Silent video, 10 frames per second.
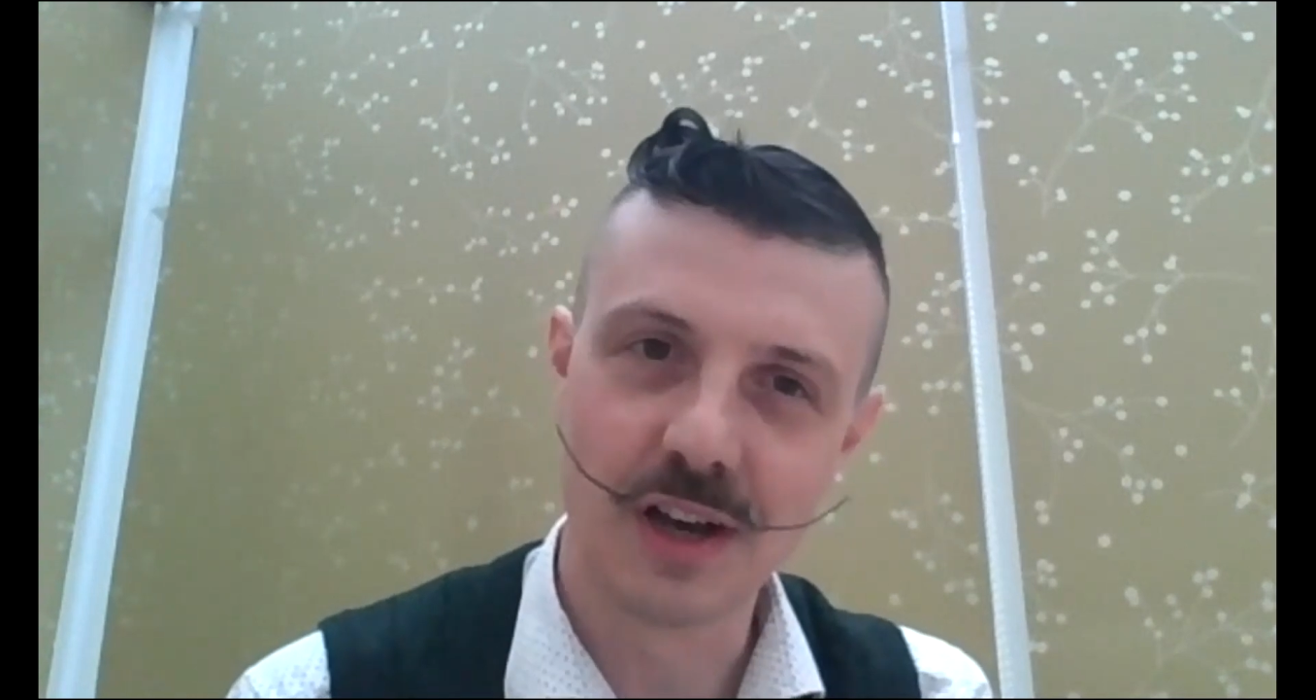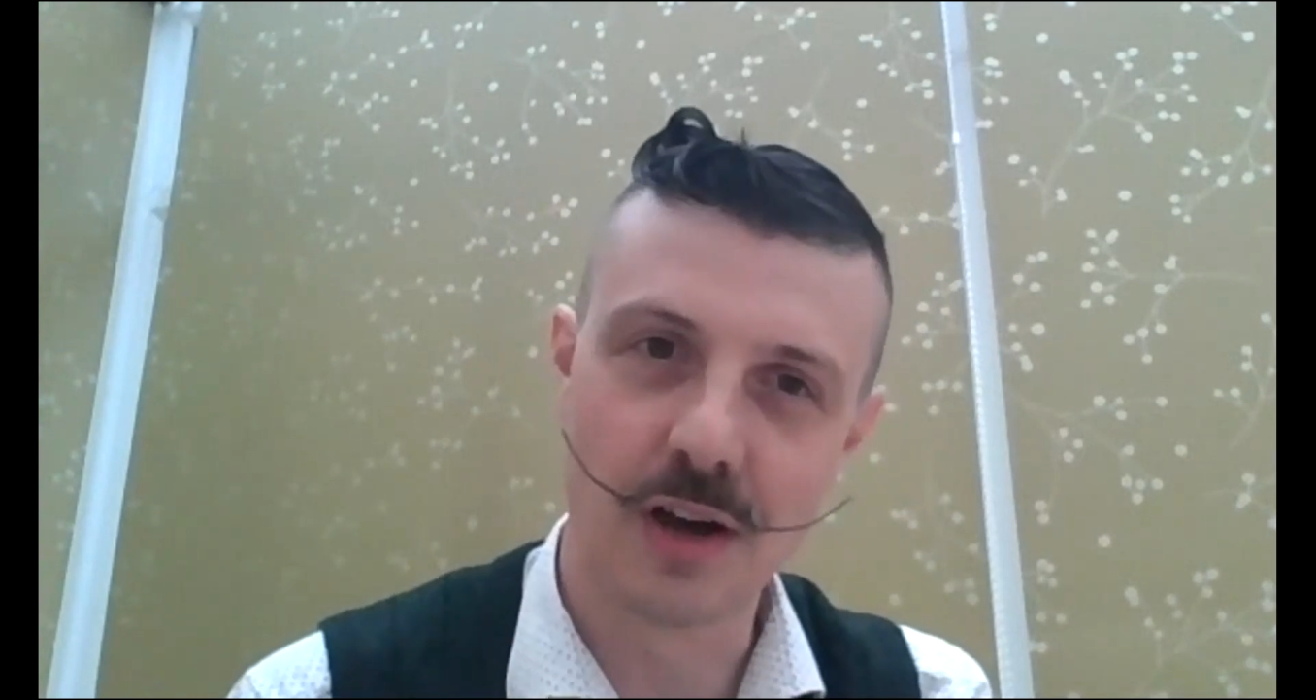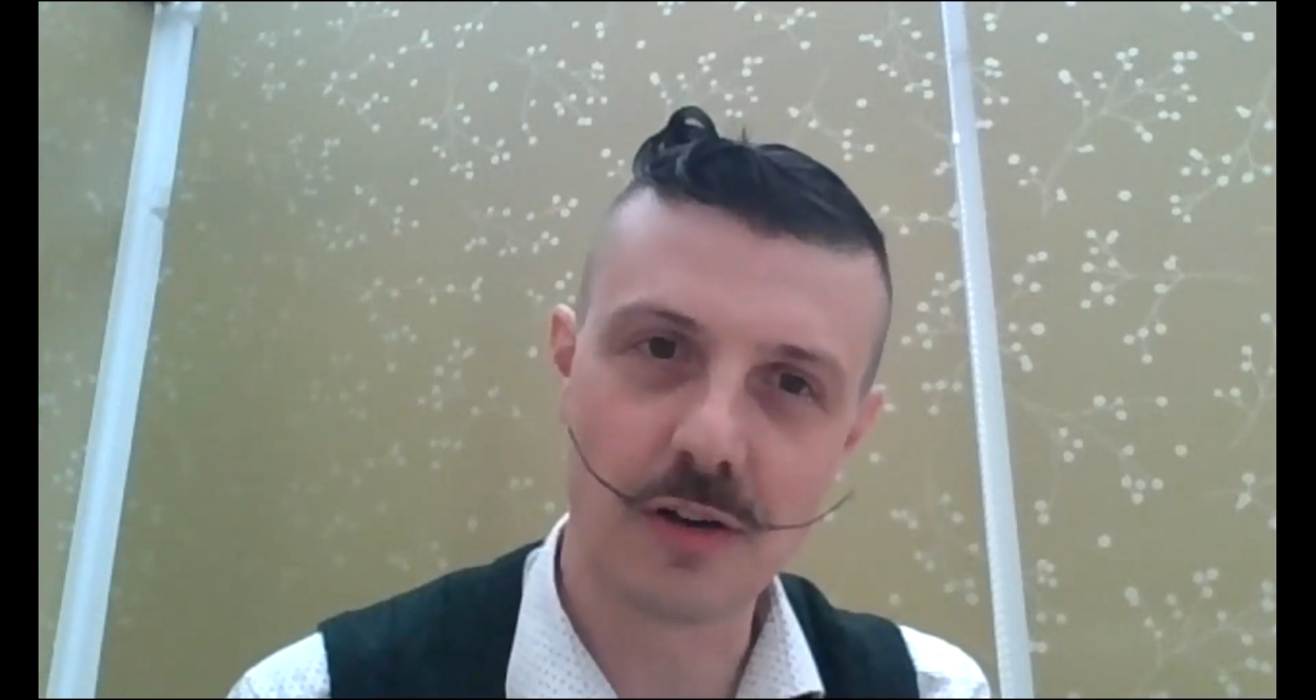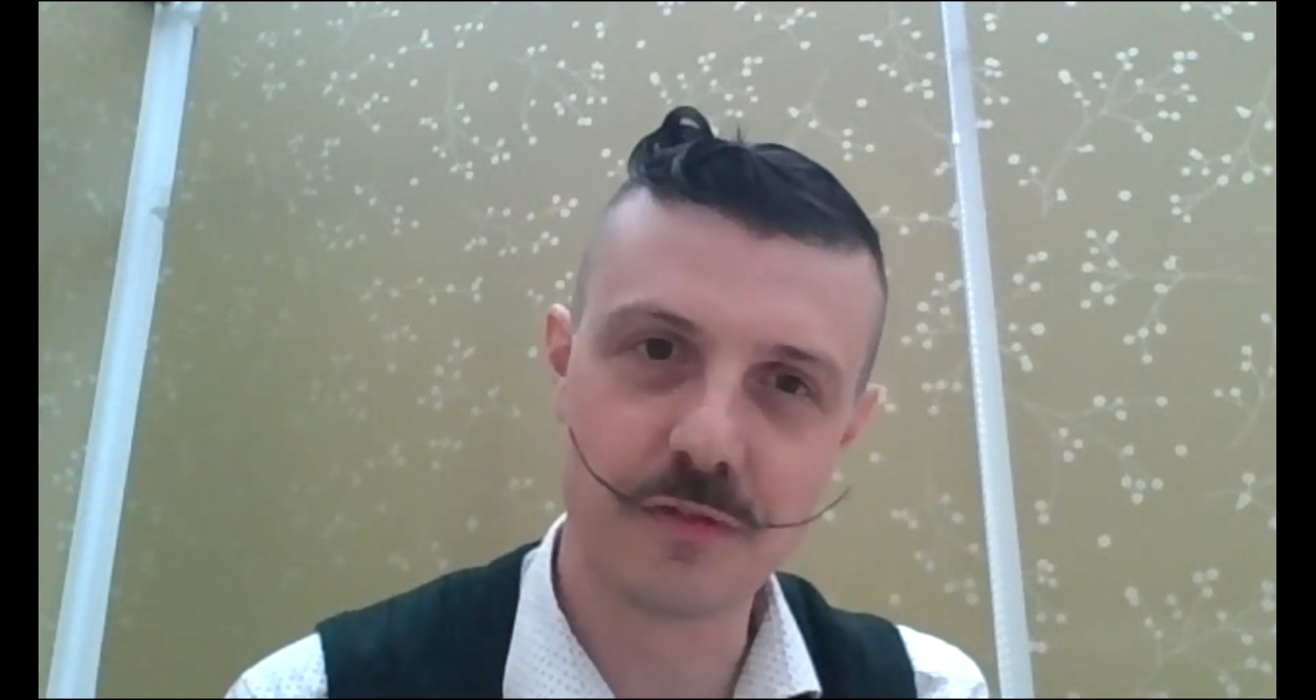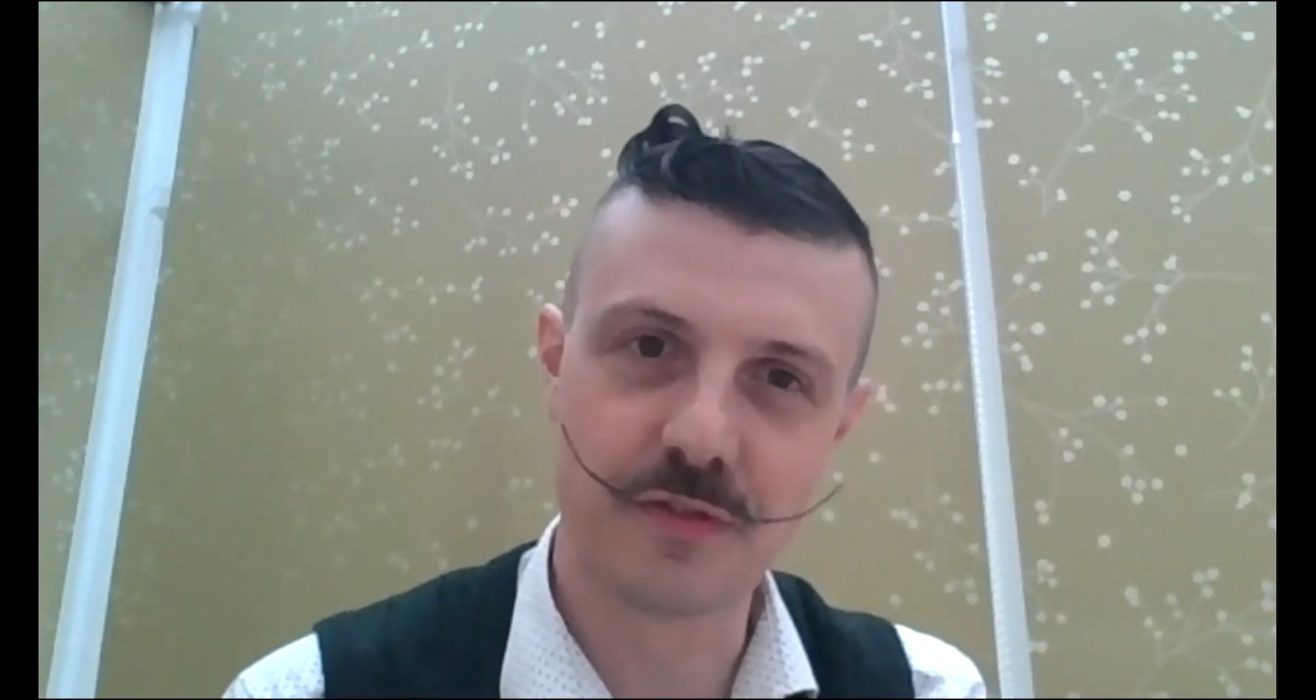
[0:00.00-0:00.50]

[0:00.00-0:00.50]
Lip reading: of